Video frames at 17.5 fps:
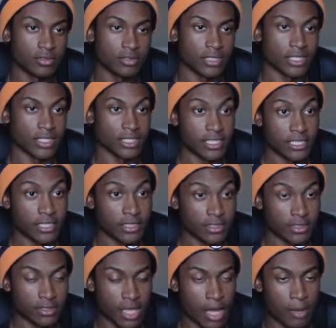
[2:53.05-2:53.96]
and getting
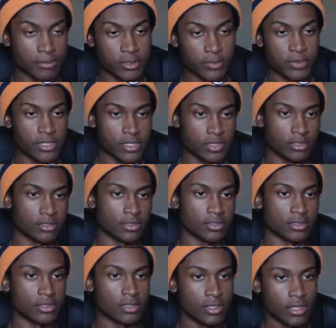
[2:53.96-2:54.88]
the top speed
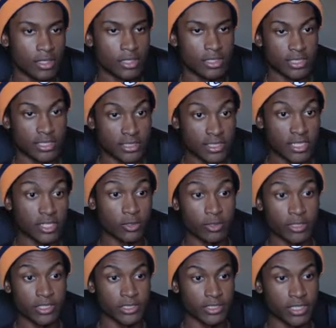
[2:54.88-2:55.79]
and the
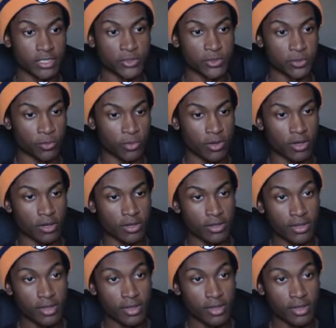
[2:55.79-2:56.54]
acceleration that you want.